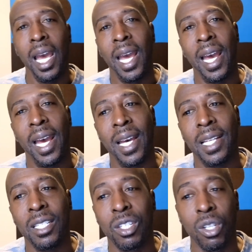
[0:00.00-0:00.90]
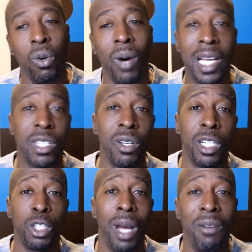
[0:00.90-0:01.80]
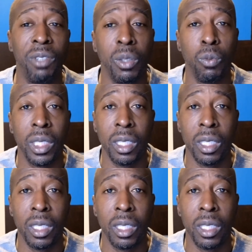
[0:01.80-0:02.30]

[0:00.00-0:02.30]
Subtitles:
And so I started traveling